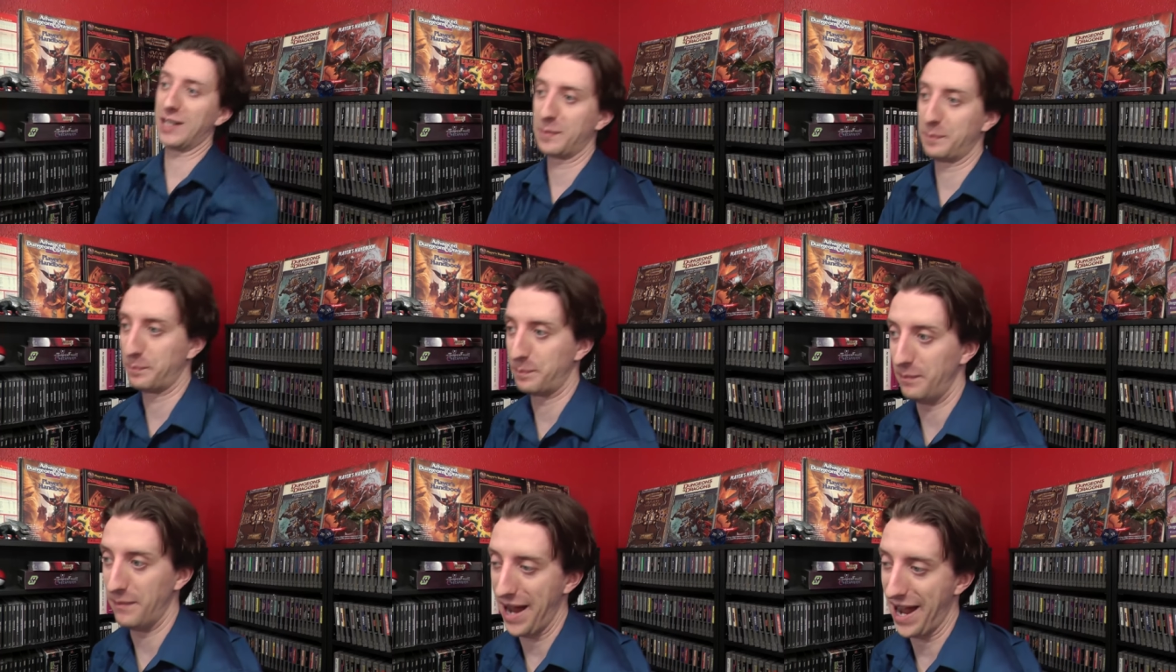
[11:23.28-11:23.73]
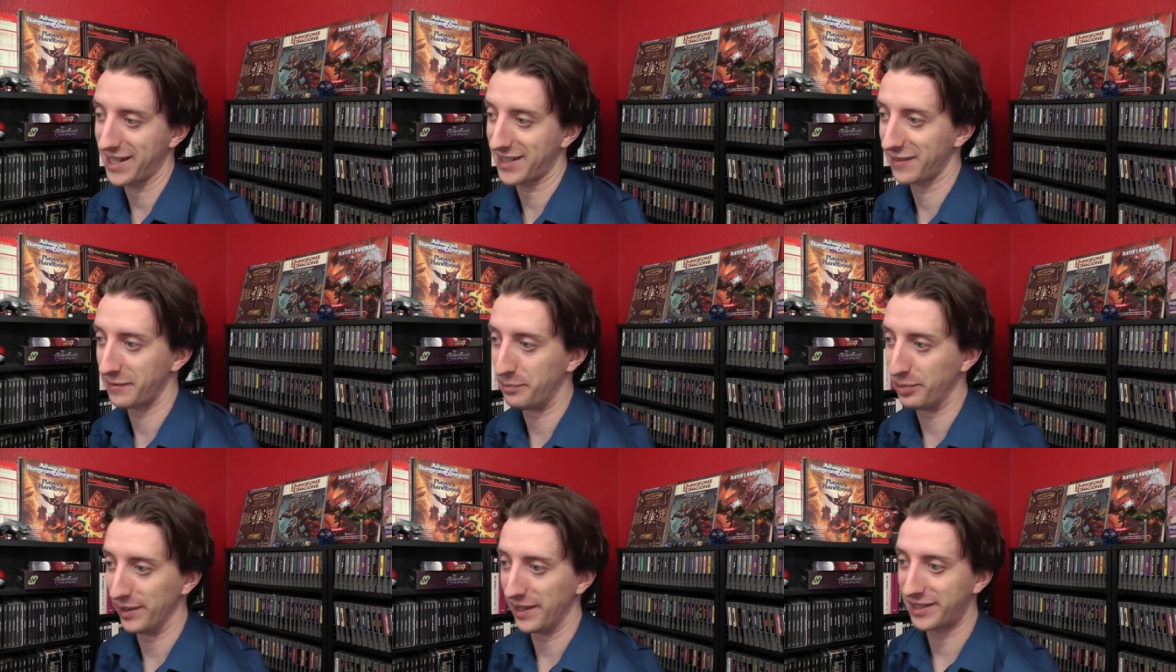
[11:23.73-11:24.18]
his
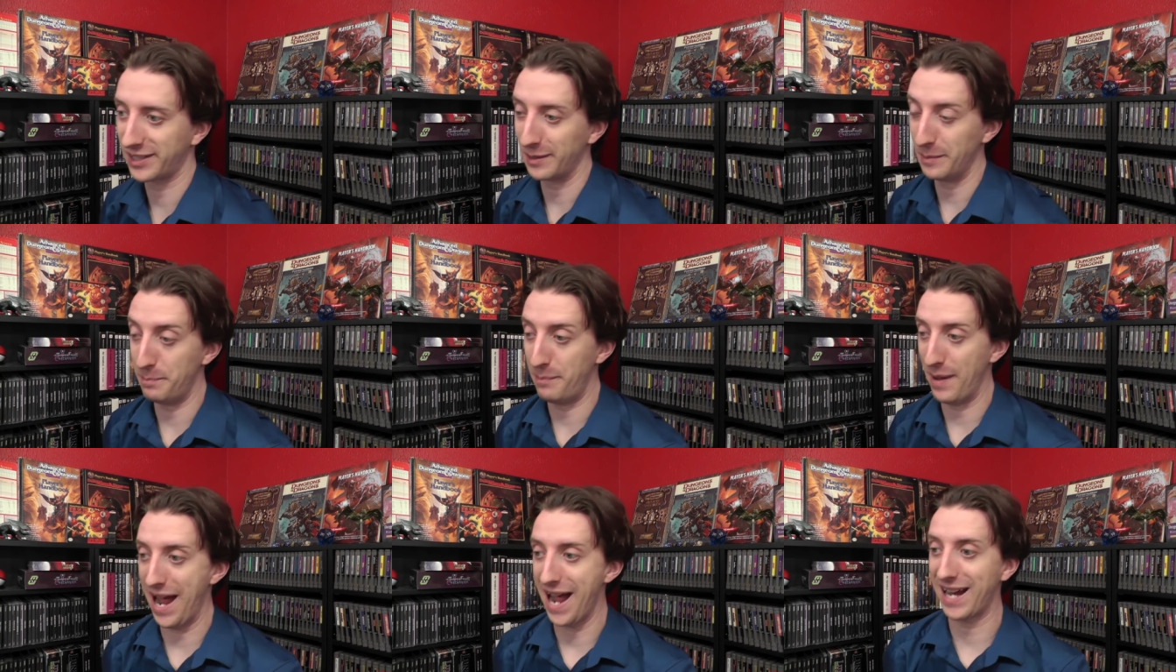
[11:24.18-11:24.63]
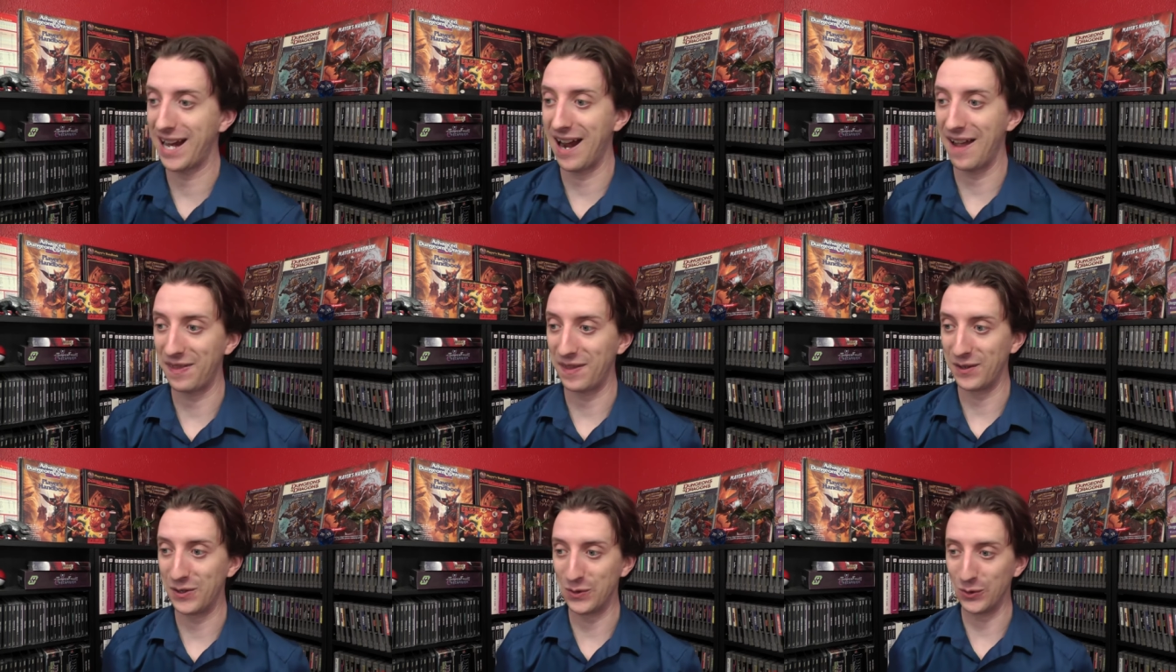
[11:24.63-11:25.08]
massive ballista back
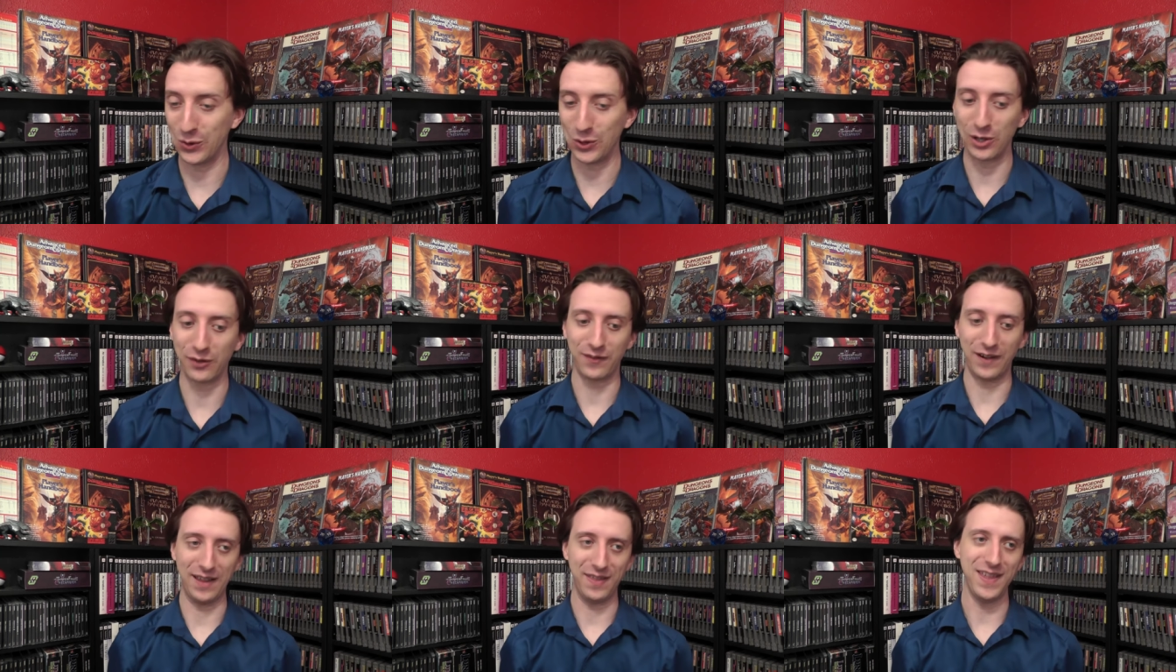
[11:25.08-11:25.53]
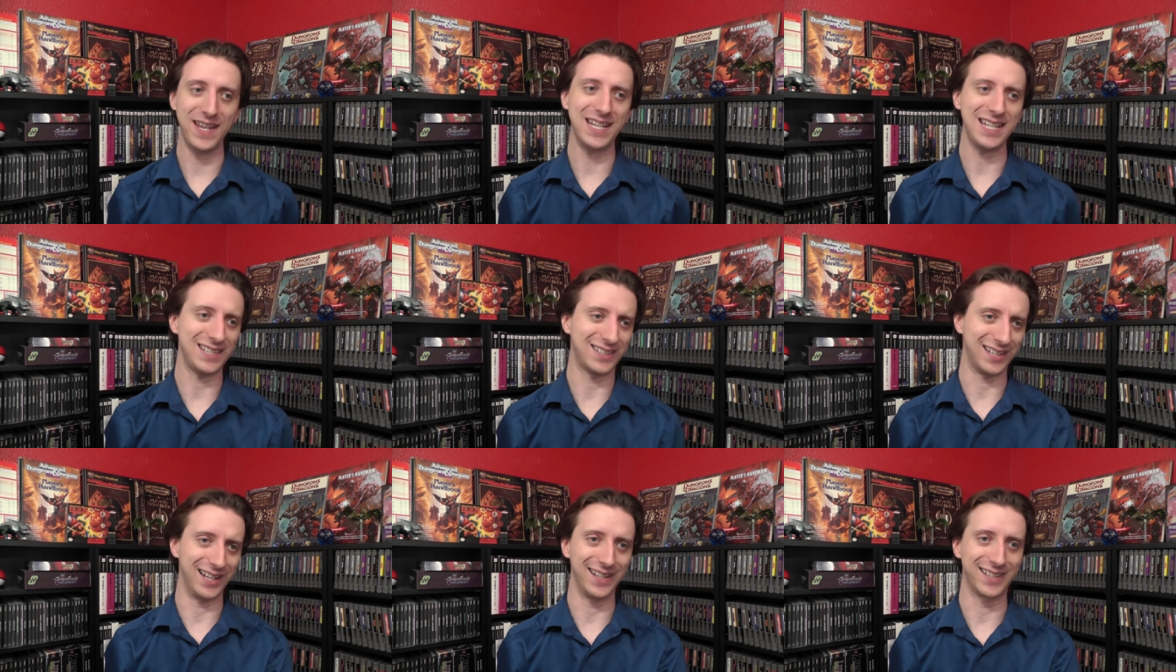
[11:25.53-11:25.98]
at the dwarf, and I think
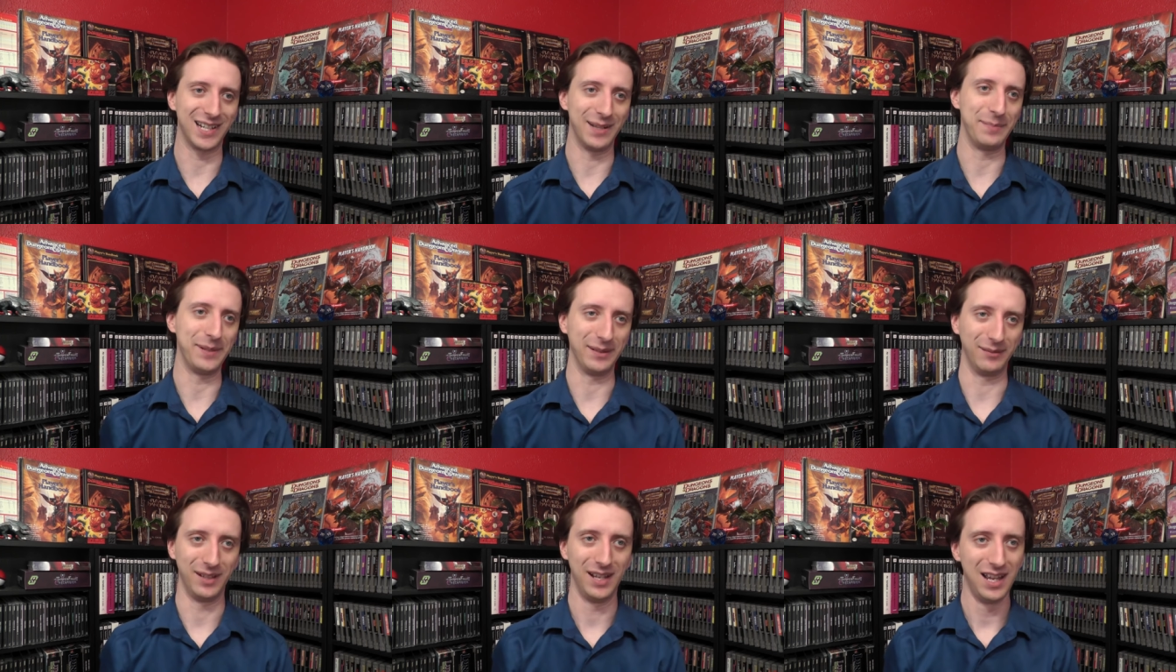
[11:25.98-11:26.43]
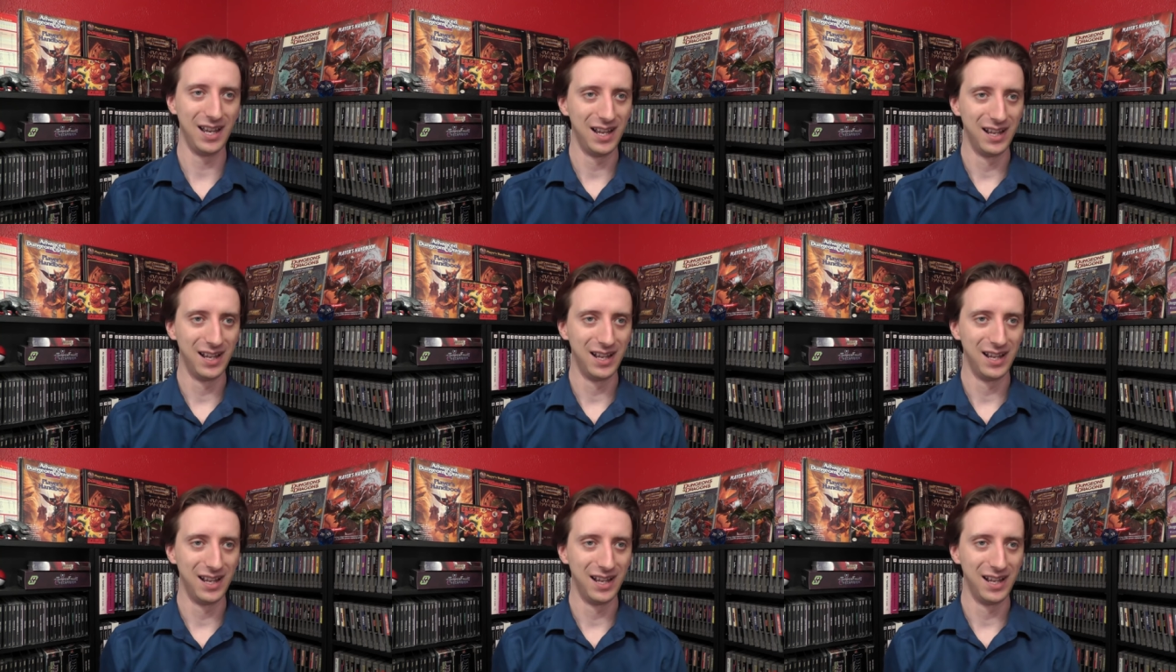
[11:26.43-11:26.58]
he said something